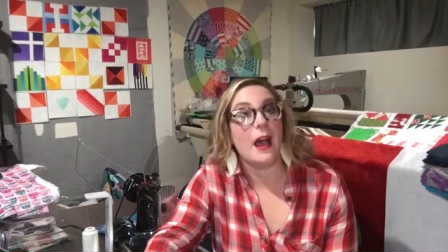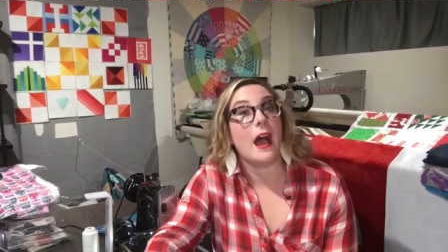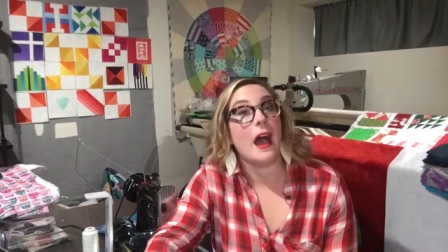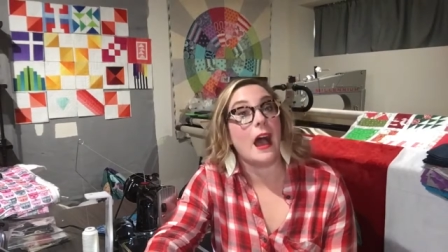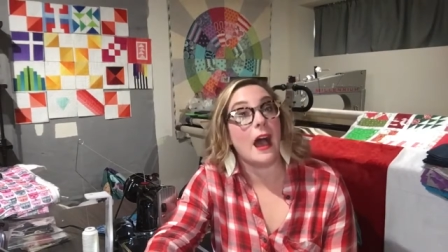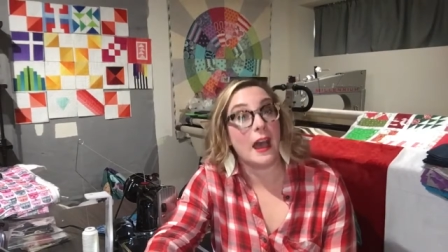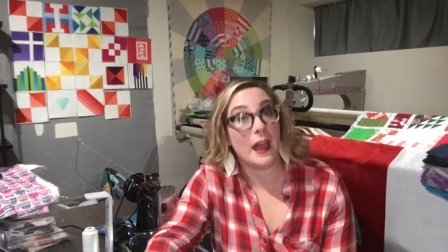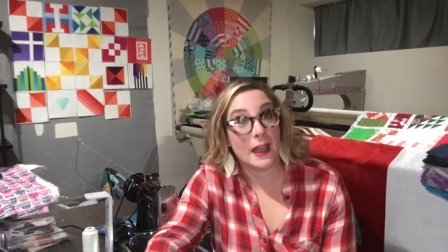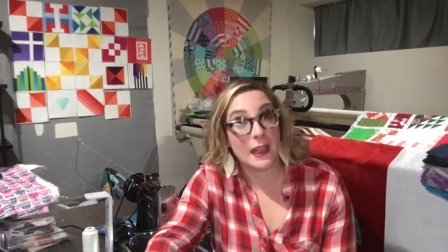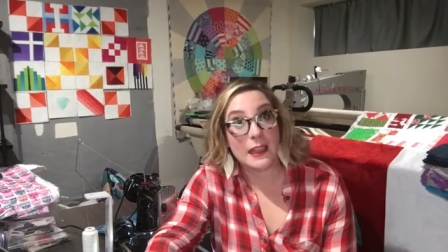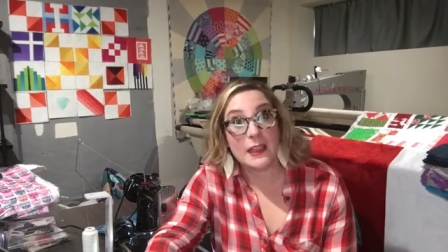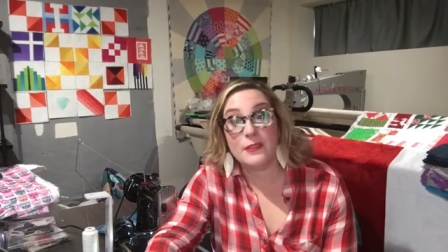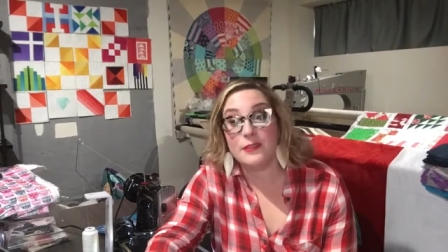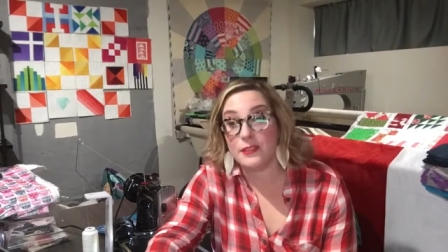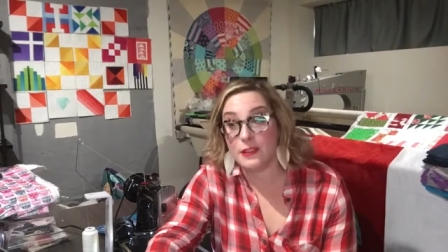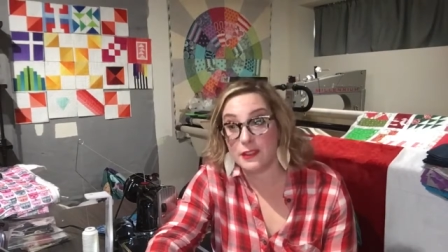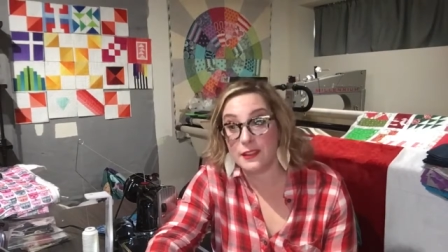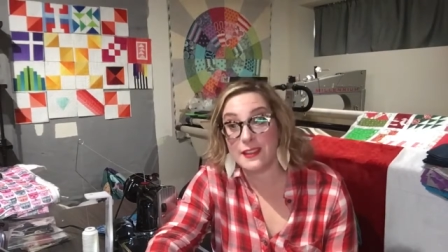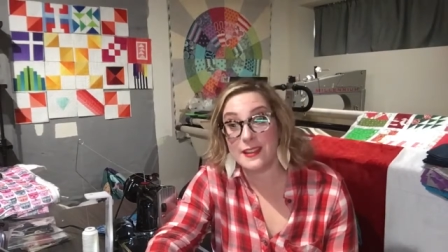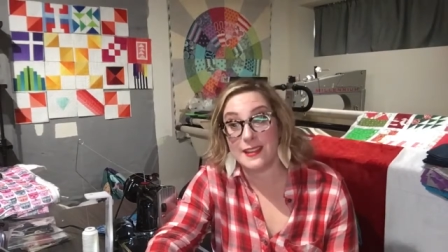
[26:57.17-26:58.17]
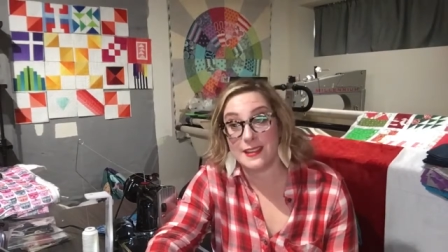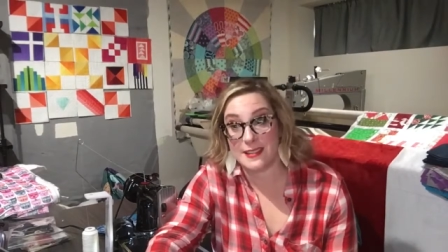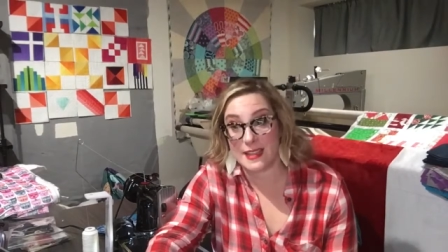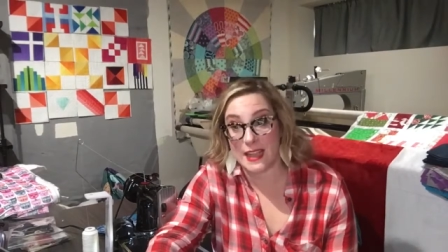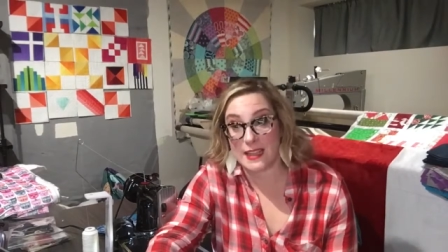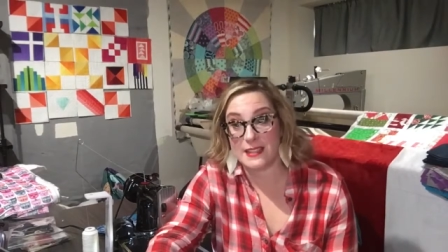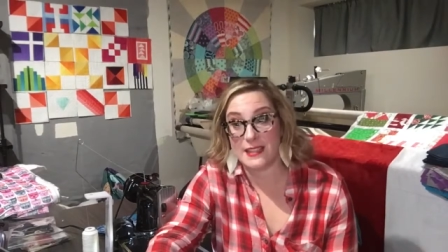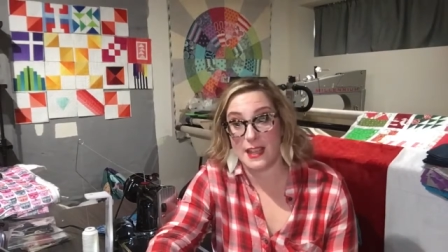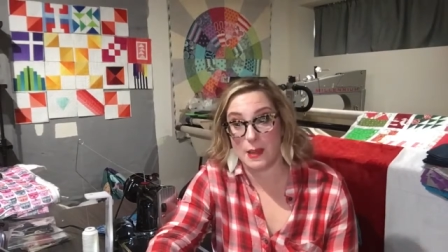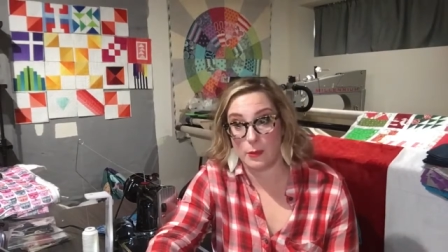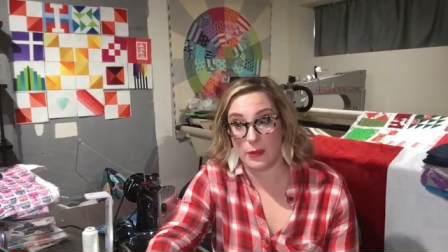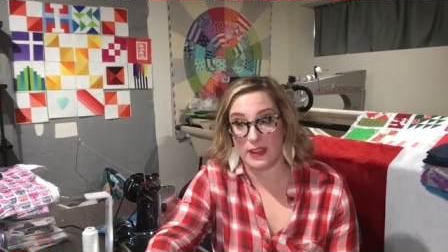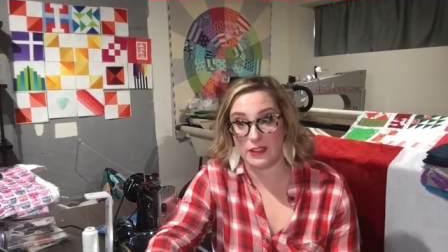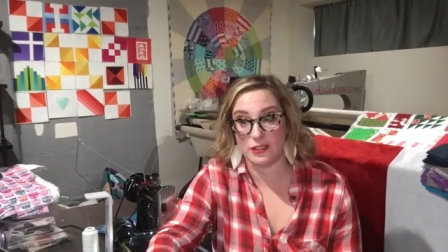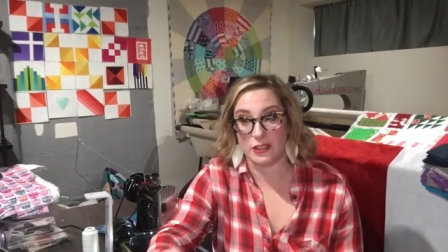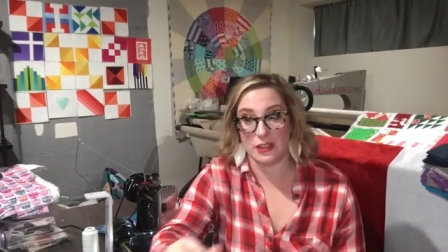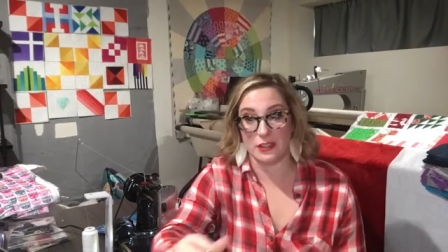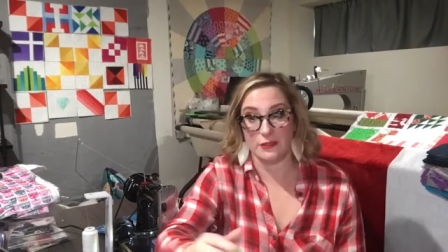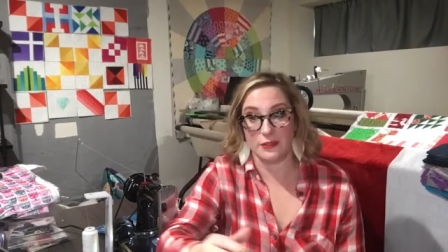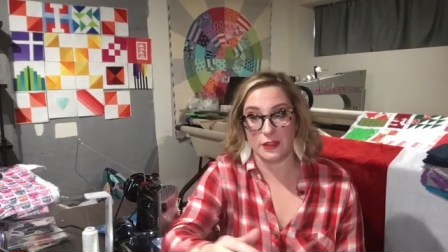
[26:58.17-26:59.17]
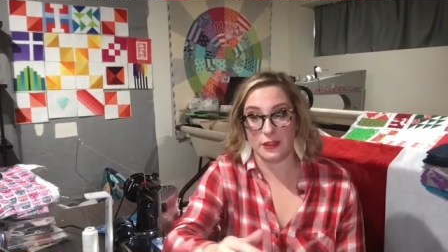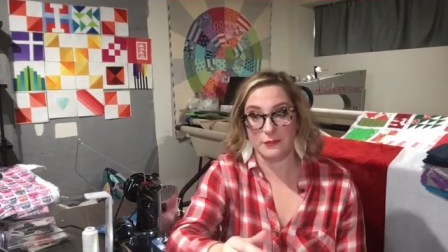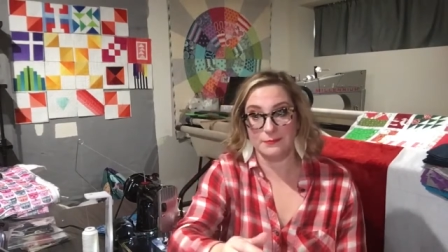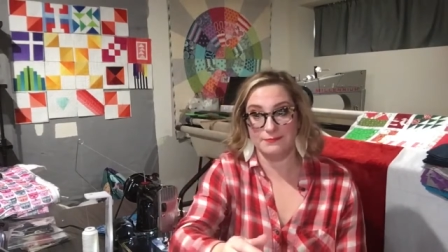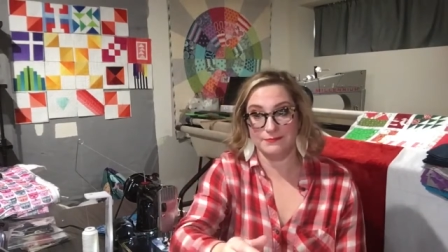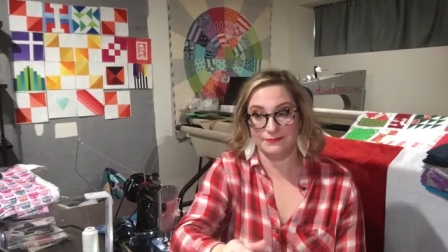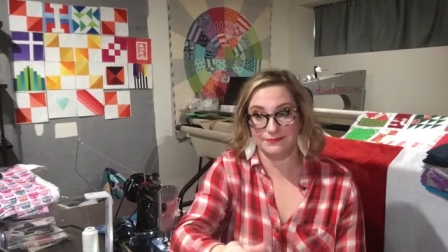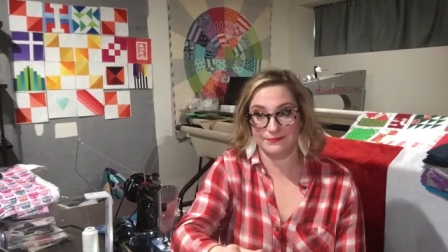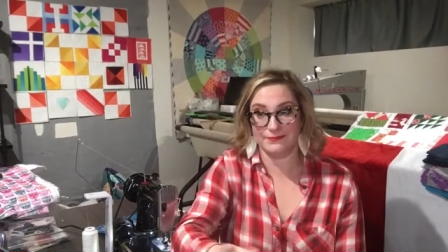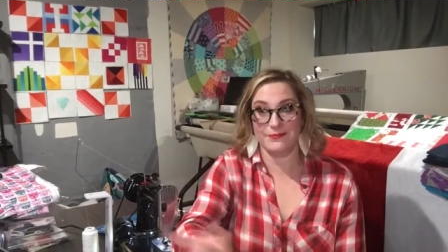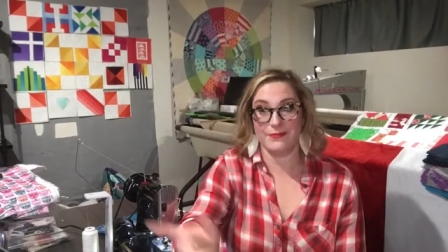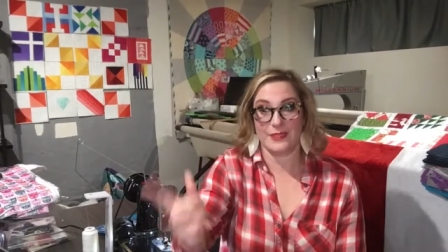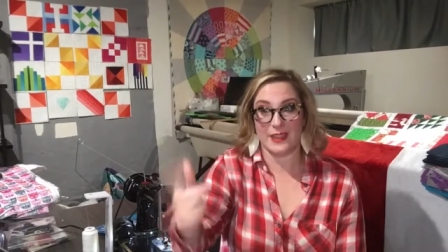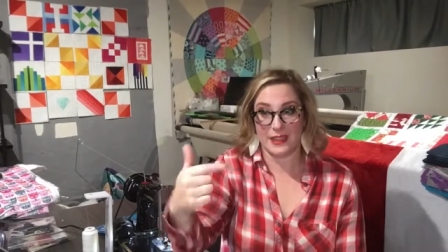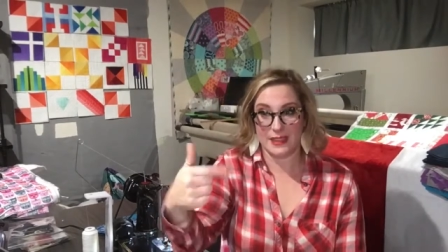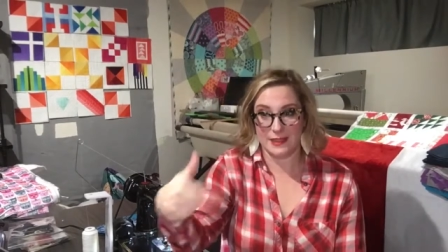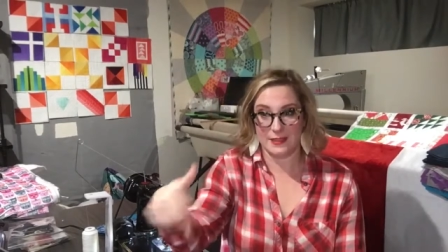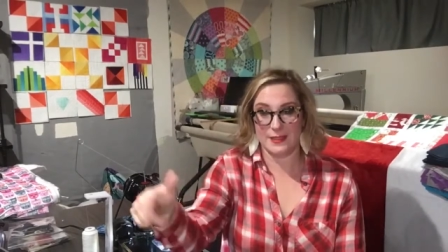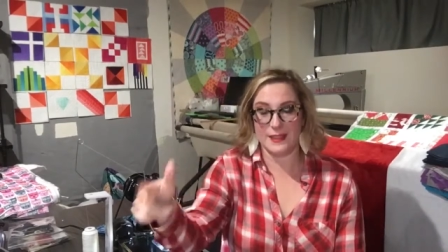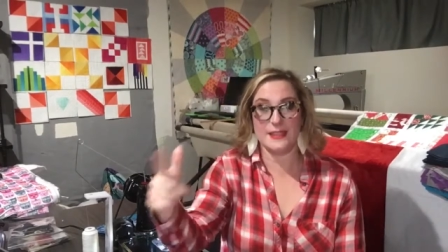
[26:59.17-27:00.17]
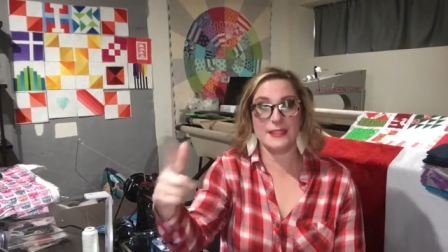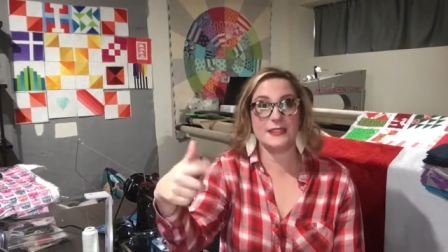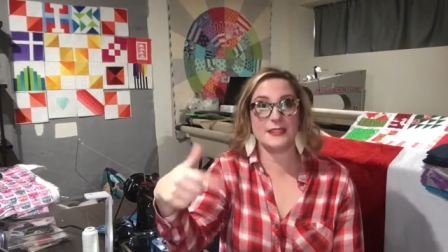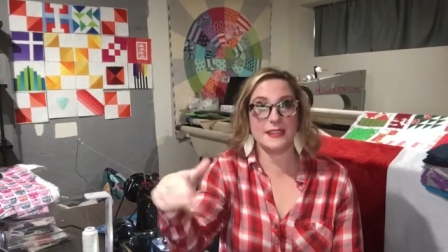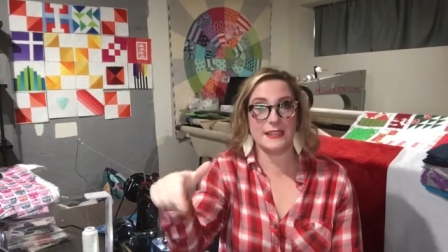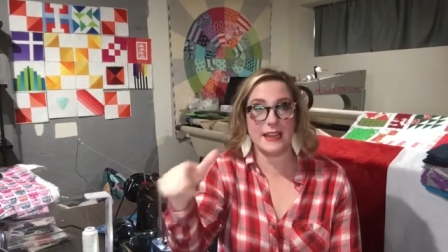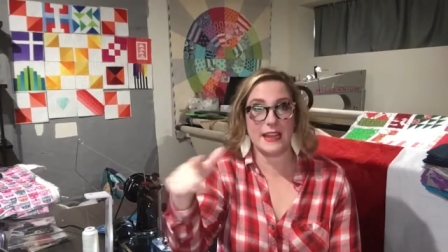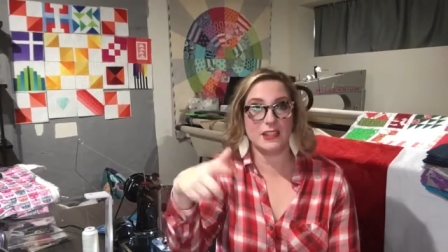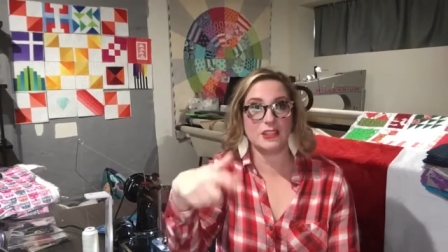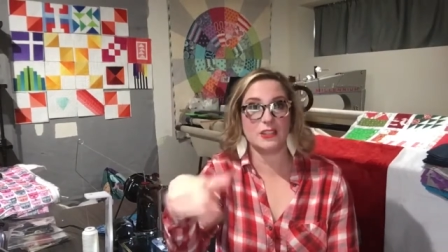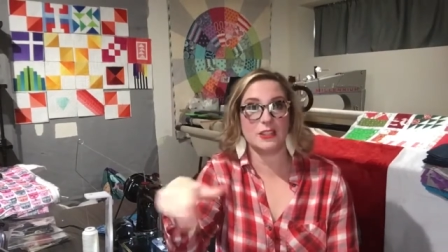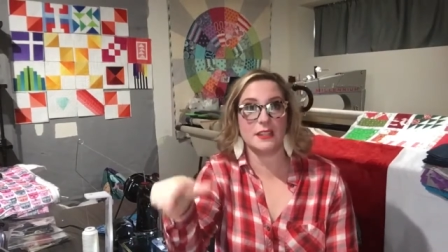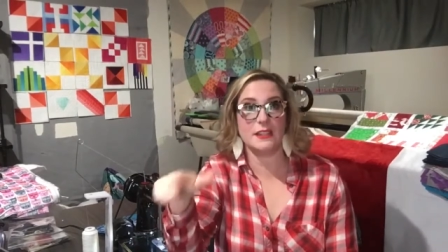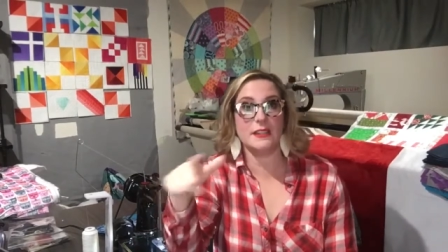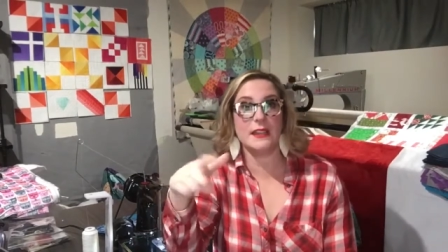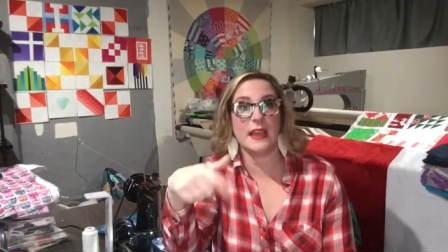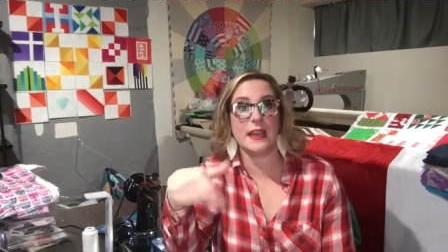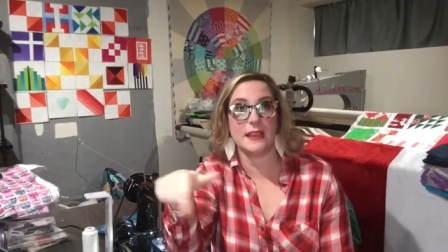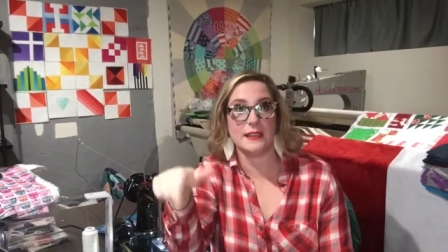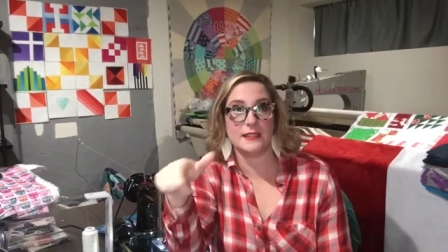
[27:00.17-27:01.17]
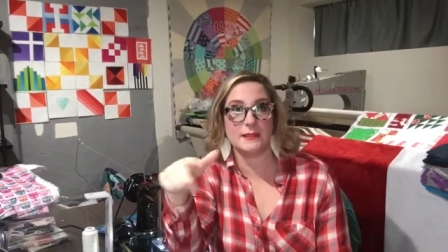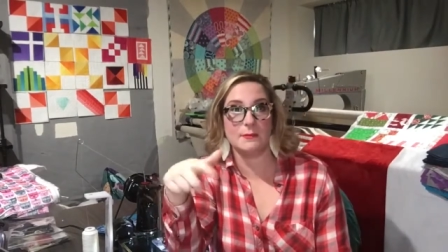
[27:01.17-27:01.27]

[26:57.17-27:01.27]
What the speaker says: I feel the exact same way, Jennifer. This connection has